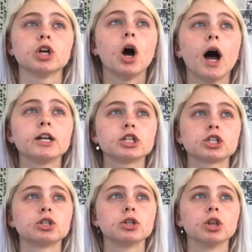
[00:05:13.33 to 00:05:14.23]
I
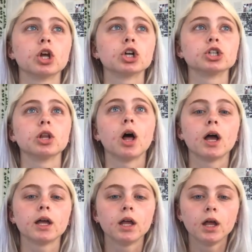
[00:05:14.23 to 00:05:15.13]
just learned a
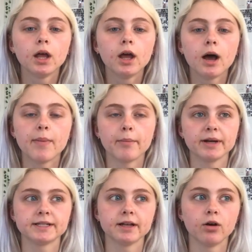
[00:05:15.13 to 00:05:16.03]
lot about
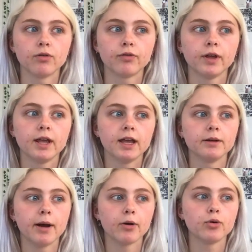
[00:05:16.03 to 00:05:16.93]
myself and
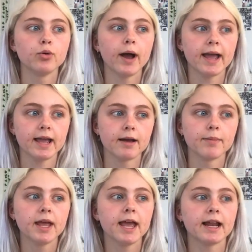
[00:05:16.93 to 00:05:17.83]
about who I am.
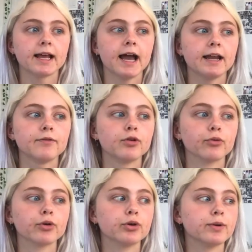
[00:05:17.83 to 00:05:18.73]
And I kind of
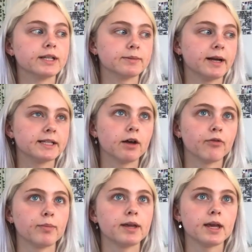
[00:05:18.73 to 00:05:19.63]
grew into myself
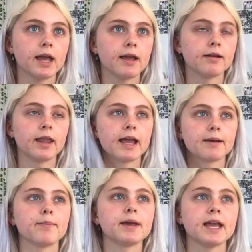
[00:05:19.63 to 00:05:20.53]
and
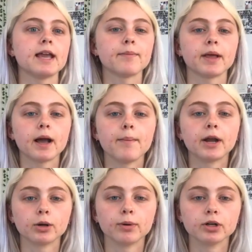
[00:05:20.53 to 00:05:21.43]
became like a
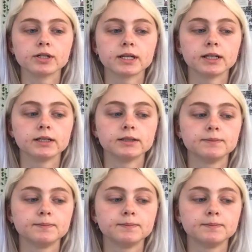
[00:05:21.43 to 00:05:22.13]
better person.